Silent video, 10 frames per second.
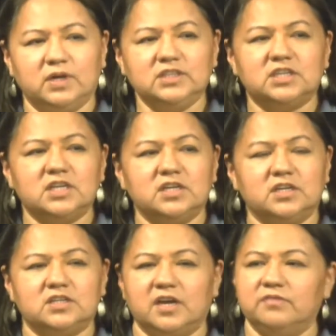once a
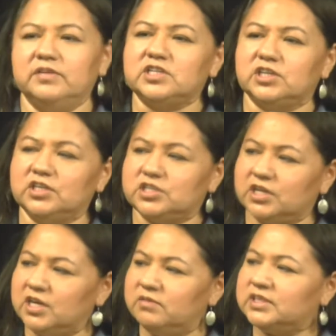year to every church,
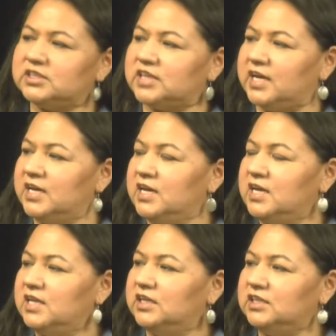and he would say,
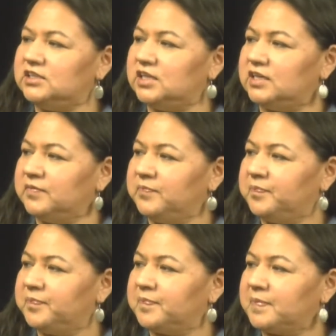Listen,
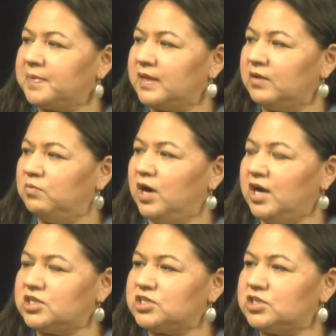
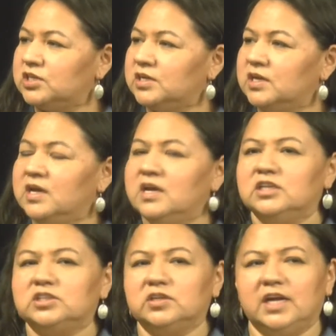watch.
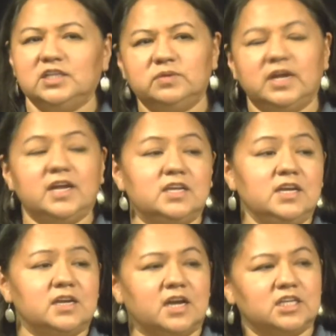so that's what I
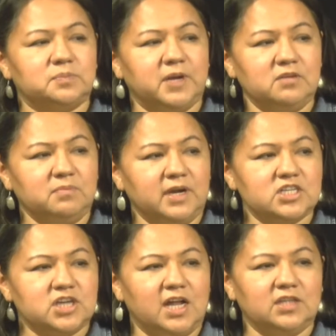did. I spent my
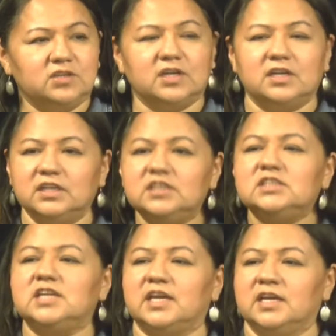childhood
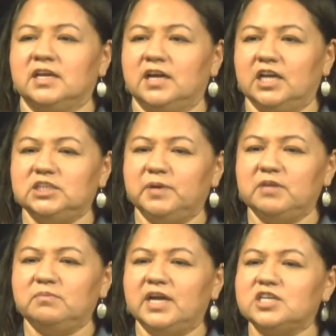listening, I
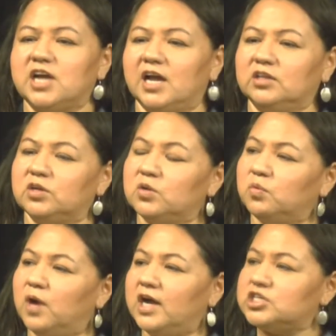spent my childhood
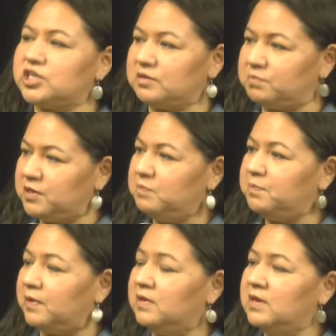watching
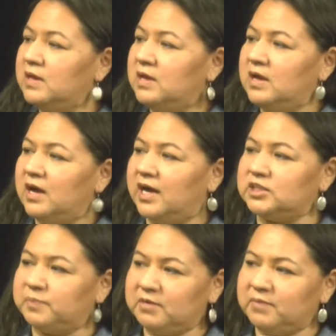people, I
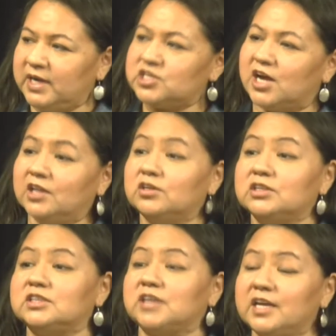spent my
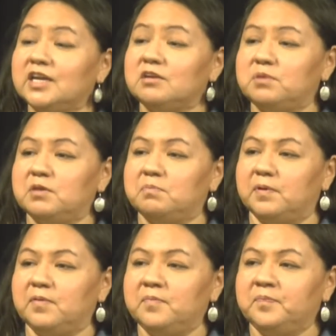childhood studying
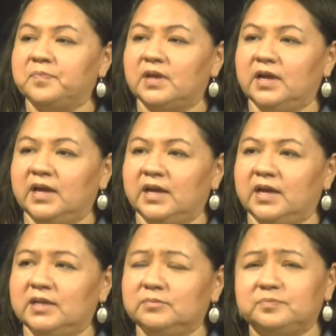people.
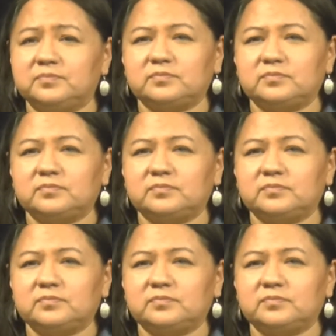And